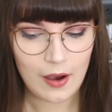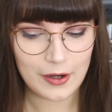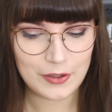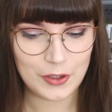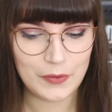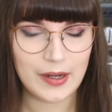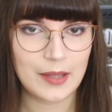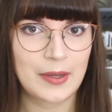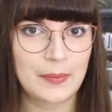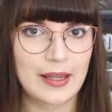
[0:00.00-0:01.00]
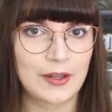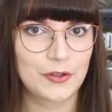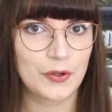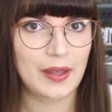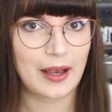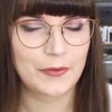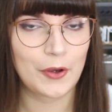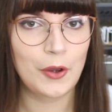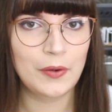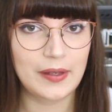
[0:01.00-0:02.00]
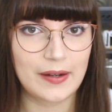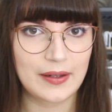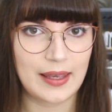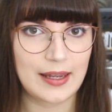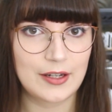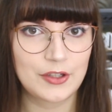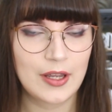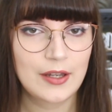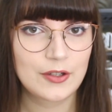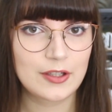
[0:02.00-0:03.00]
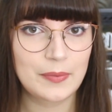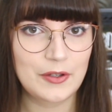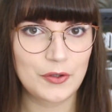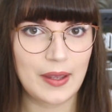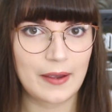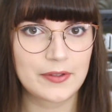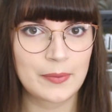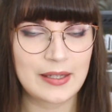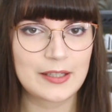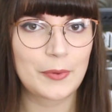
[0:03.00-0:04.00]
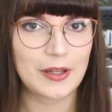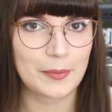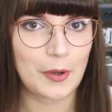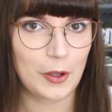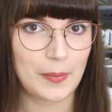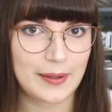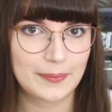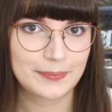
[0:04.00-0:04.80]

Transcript: I do recommend making sure you have your own carry cage just to make sure you have something to bring them home in.